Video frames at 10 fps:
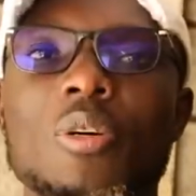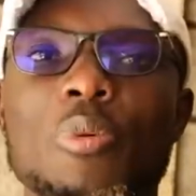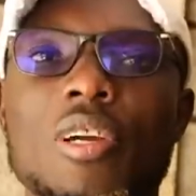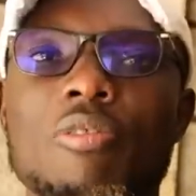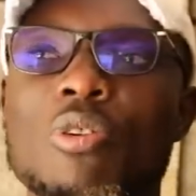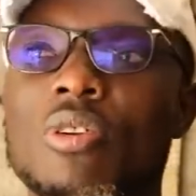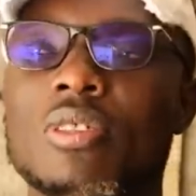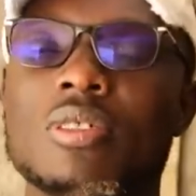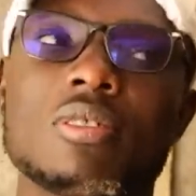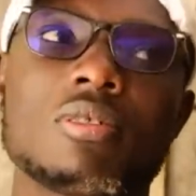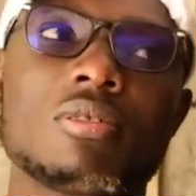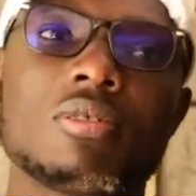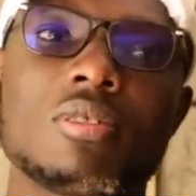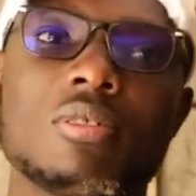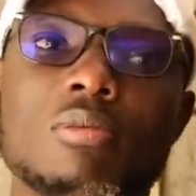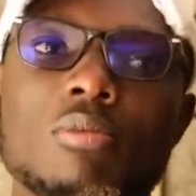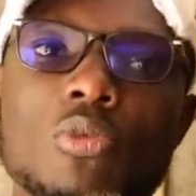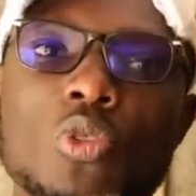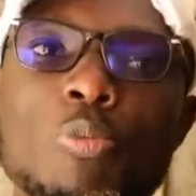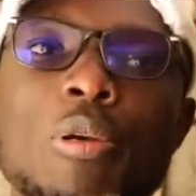we have got
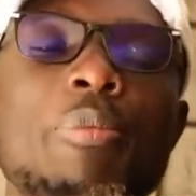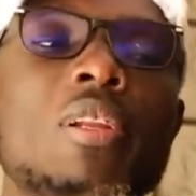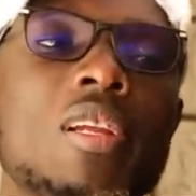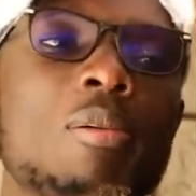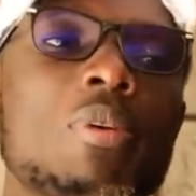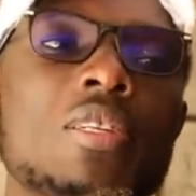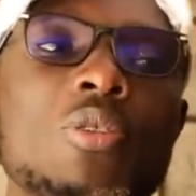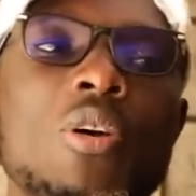two paybill numbers,